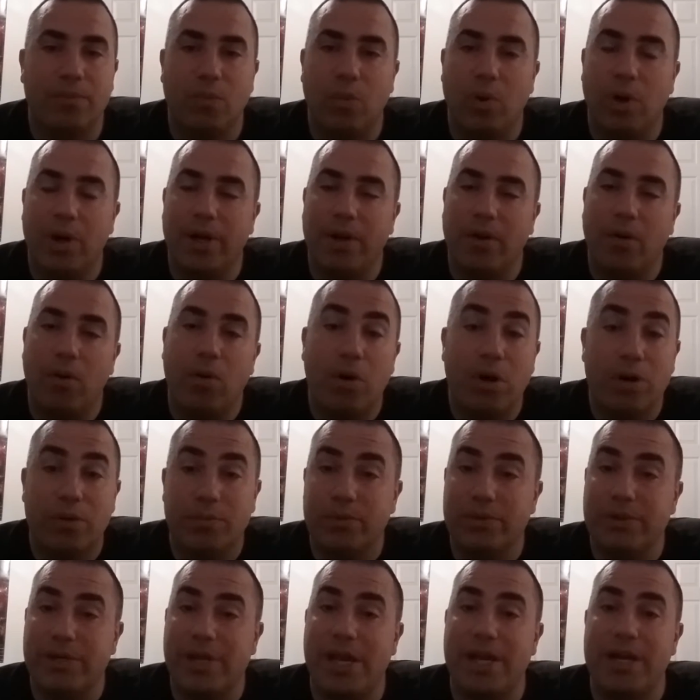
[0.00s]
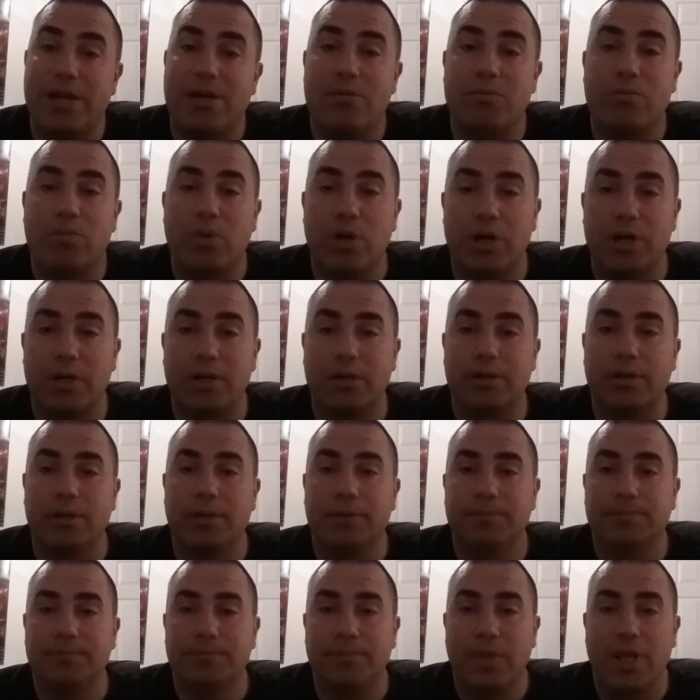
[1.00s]
horrible night at work,
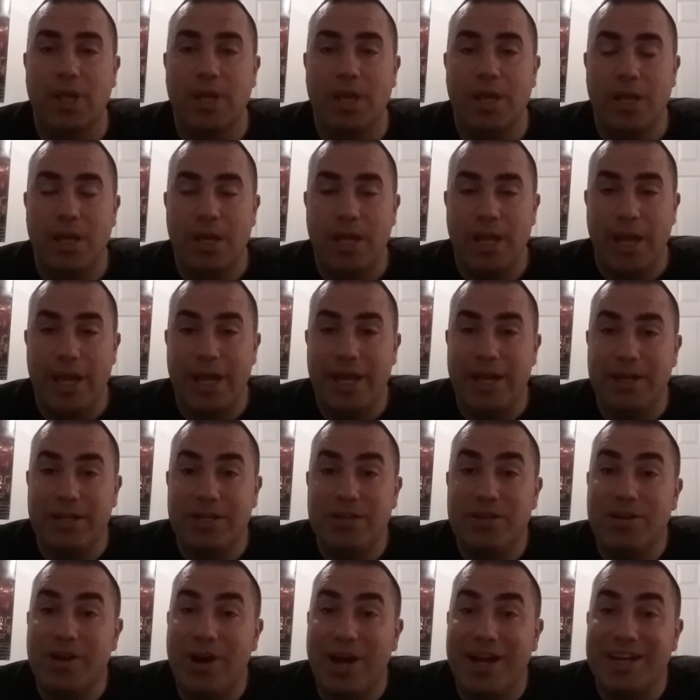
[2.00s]
and